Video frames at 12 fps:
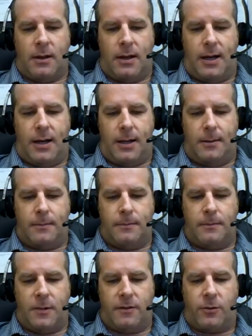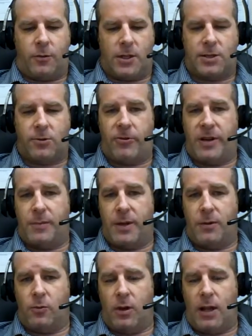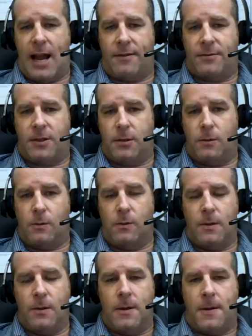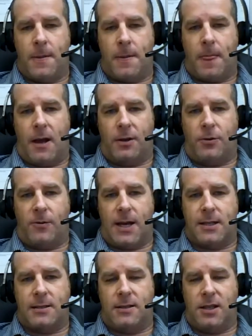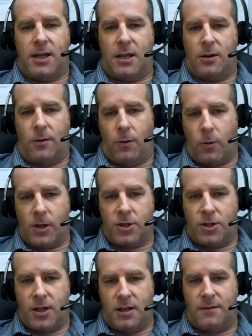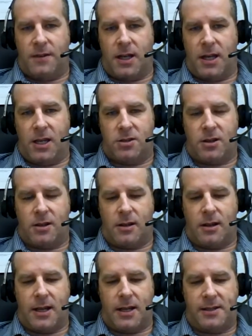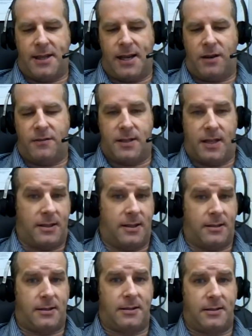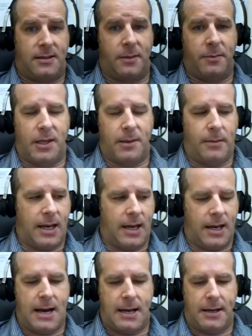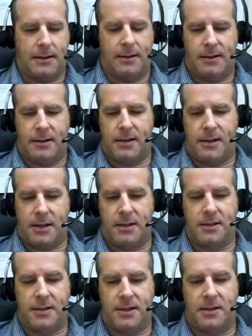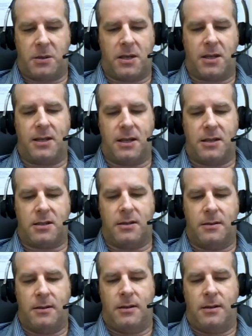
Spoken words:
Of course, treatment will have to address the origin of the itching itself, since it's a symptom and not a disease or condition.